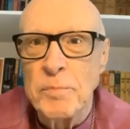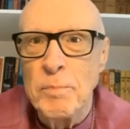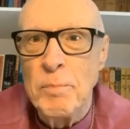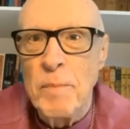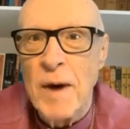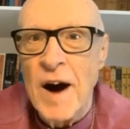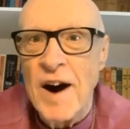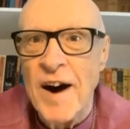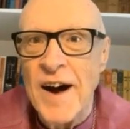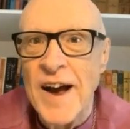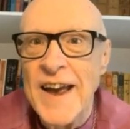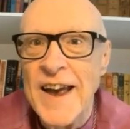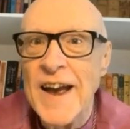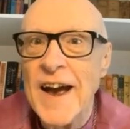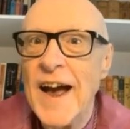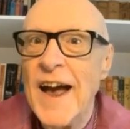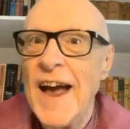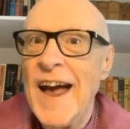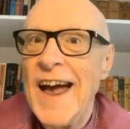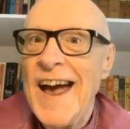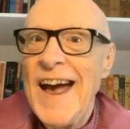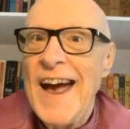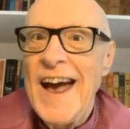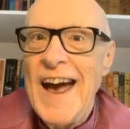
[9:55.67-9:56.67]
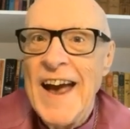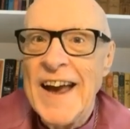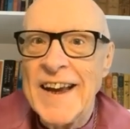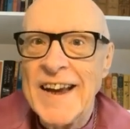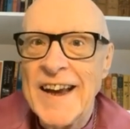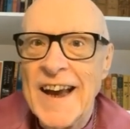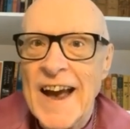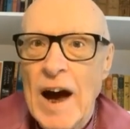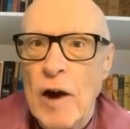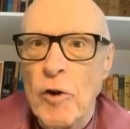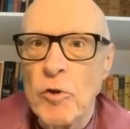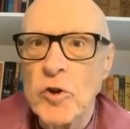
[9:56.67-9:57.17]
was my
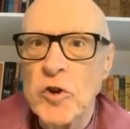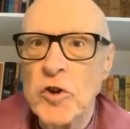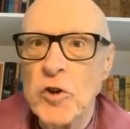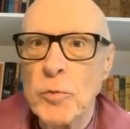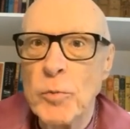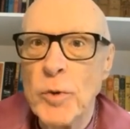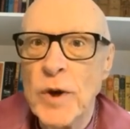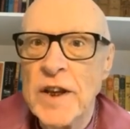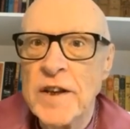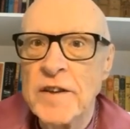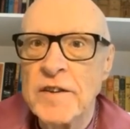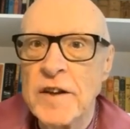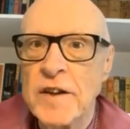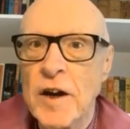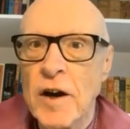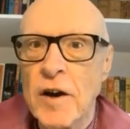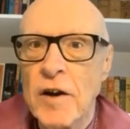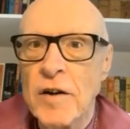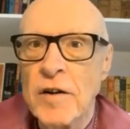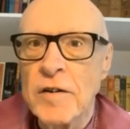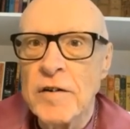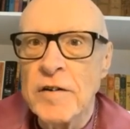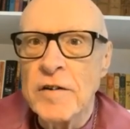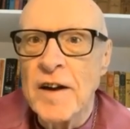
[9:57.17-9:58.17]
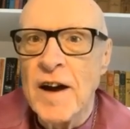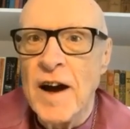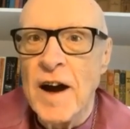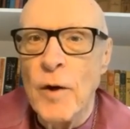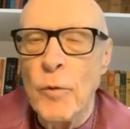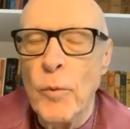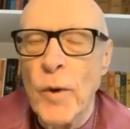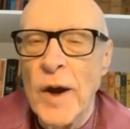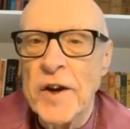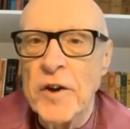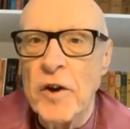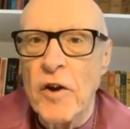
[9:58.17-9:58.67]
encounter with God.
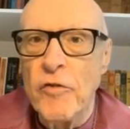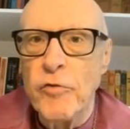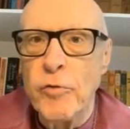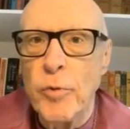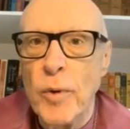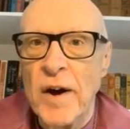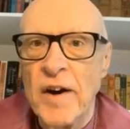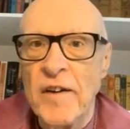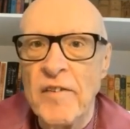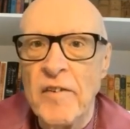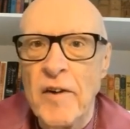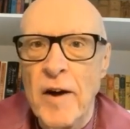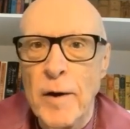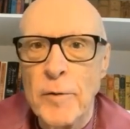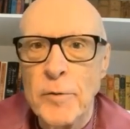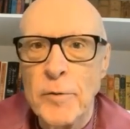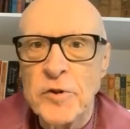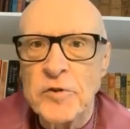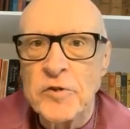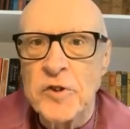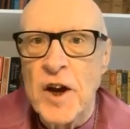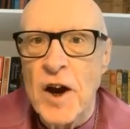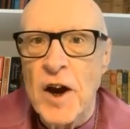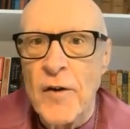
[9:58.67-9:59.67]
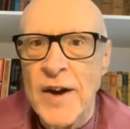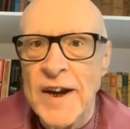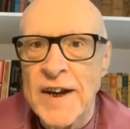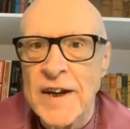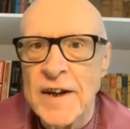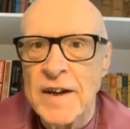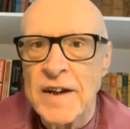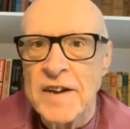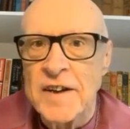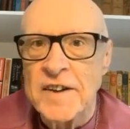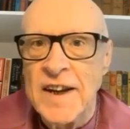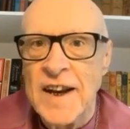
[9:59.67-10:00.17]
I went off wherever I was
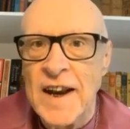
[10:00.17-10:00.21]
going.